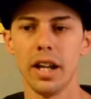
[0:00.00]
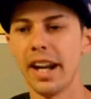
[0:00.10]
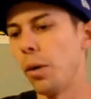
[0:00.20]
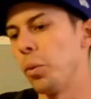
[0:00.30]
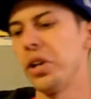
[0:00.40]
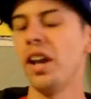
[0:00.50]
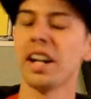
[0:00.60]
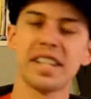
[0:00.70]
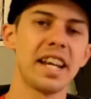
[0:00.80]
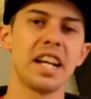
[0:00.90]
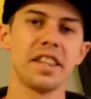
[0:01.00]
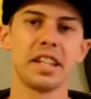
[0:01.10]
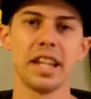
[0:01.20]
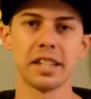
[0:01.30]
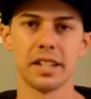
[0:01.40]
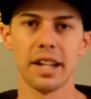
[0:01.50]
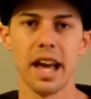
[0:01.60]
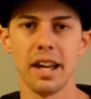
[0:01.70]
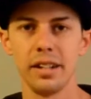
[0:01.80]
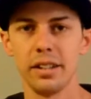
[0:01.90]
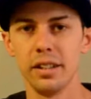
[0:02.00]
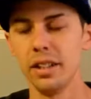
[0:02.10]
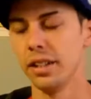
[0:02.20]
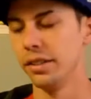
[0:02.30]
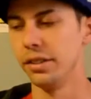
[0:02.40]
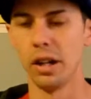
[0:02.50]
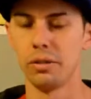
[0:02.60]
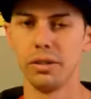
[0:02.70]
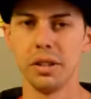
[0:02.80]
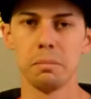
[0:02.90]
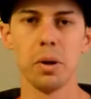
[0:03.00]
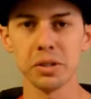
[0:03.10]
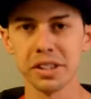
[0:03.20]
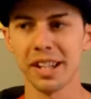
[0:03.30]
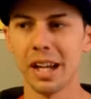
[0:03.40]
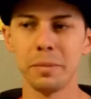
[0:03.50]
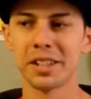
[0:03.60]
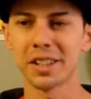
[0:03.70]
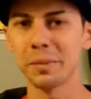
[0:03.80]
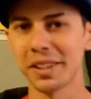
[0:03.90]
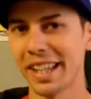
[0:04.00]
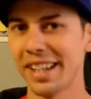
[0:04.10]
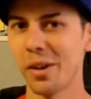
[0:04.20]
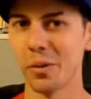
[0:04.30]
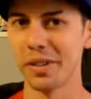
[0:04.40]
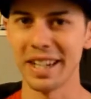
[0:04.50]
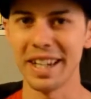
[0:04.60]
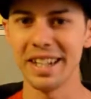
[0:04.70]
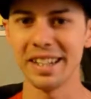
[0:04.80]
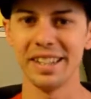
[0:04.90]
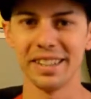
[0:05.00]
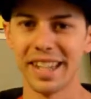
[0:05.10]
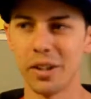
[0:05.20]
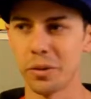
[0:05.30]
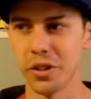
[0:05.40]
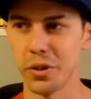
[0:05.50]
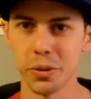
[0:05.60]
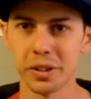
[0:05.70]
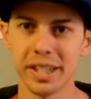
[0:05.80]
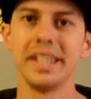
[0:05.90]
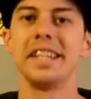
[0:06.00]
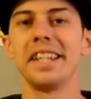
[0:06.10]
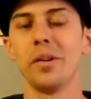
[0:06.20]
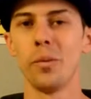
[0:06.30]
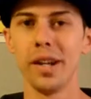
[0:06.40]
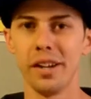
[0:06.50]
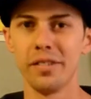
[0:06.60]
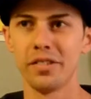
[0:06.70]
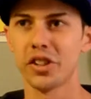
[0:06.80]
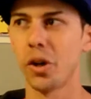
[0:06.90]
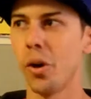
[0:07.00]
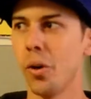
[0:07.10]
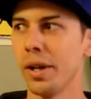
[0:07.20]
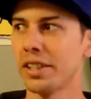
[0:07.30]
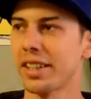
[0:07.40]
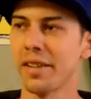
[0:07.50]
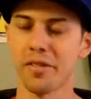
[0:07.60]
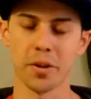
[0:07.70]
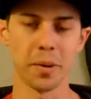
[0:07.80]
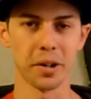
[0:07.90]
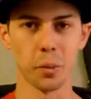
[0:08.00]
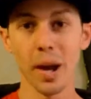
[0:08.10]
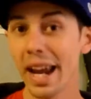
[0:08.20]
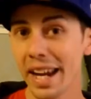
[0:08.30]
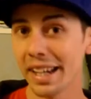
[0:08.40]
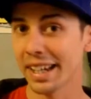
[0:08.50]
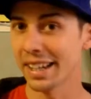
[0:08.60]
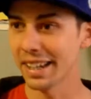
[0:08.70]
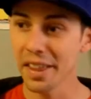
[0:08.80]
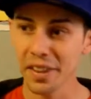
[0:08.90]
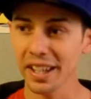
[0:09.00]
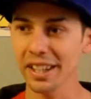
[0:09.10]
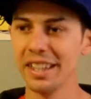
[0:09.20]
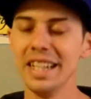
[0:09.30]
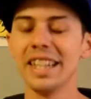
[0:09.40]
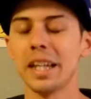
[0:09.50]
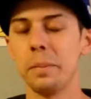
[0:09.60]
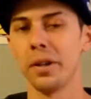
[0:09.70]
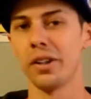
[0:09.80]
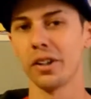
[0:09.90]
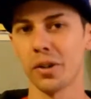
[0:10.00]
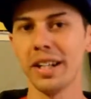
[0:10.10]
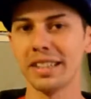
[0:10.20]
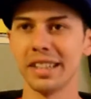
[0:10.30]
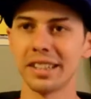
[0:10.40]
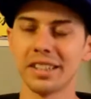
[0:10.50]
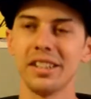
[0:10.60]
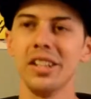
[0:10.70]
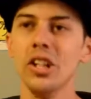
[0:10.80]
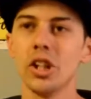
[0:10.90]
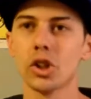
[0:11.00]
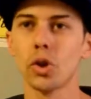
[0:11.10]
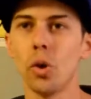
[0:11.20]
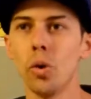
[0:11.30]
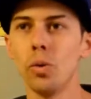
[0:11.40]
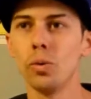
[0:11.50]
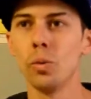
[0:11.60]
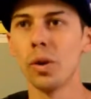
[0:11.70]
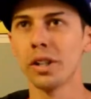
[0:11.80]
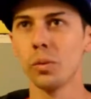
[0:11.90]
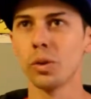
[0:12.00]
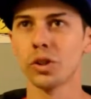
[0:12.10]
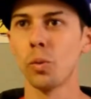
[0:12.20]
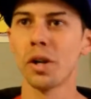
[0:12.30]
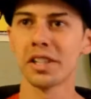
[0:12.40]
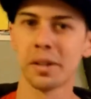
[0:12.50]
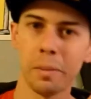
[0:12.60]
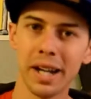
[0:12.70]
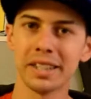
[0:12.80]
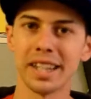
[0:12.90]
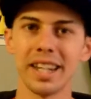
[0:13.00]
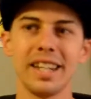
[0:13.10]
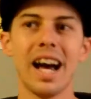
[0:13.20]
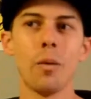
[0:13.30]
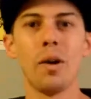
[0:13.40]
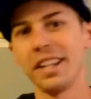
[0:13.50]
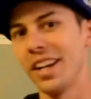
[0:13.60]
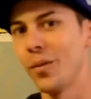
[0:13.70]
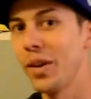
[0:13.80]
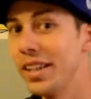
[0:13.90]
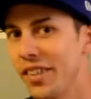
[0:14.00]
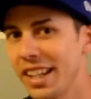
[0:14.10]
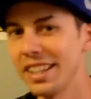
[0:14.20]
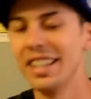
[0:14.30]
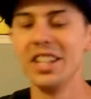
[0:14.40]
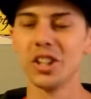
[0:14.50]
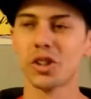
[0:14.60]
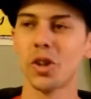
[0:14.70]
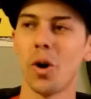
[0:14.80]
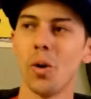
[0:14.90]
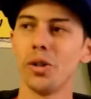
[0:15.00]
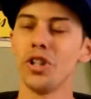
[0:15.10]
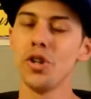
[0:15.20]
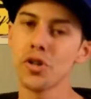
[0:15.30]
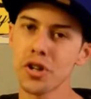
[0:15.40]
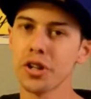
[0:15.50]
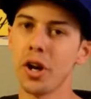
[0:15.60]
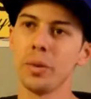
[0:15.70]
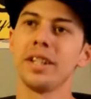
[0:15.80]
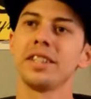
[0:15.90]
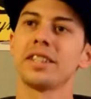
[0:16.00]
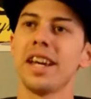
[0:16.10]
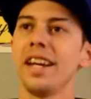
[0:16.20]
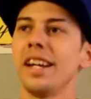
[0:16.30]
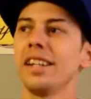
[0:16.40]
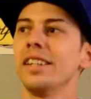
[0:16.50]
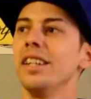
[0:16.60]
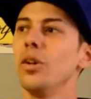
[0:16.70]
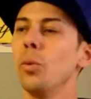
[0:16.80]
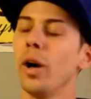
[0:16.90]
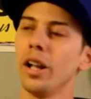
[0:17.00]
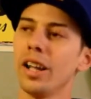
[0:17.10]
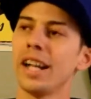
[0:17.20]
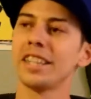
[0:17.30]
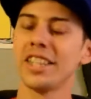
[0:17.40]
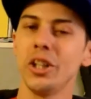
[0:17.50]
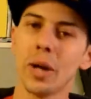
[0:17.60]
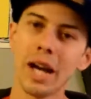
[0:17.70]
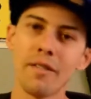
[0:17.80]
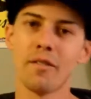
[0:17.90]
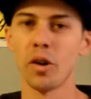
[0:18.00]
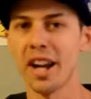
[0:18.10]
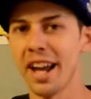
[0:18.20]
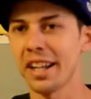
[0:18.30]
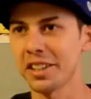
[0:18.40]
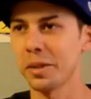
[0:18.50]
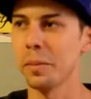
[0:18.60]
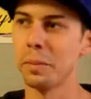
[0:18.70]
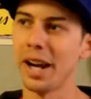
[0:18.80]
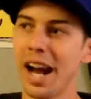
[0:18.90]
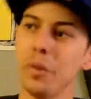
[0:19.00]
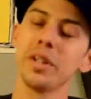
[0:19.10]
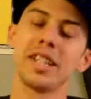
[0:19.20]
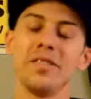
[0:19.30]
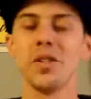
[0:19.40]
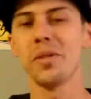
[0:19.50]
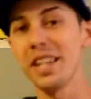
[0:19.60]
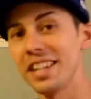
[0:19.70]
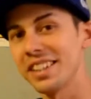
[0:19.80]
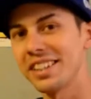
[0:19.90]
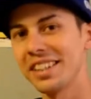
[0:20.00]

And I will not take anything less than that. No. Most of the time, it's something they don't need, they don't use, they need to get rid of. So instead of throwing it away and getting nothing, they put it on Craigslist. So what, so what is their mindset? I want to get rid of it. So you should go in saying, well, I see you have it for X, but I would give you this.